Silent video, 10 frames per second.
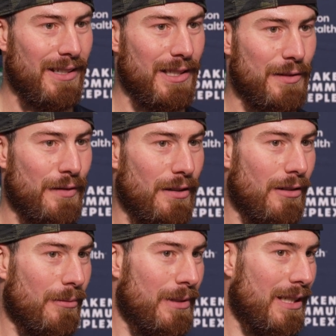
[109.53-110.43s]
He's
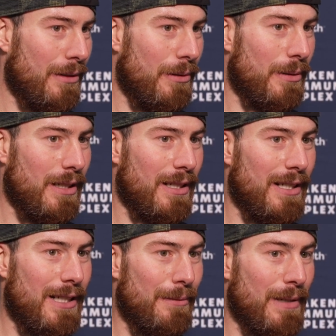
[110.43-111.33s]
following me everywhere.
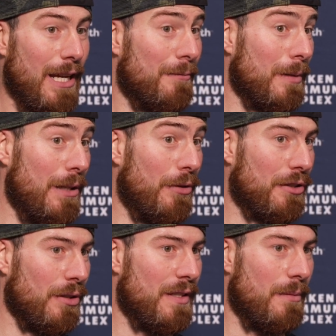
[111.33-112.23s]
I haven't played with
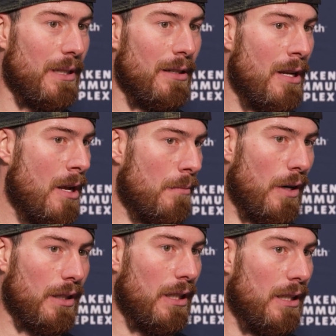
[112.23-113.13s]
Schulte, but
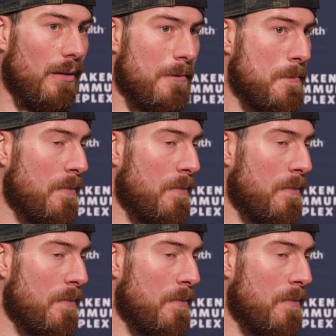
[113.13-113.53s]
Berkey,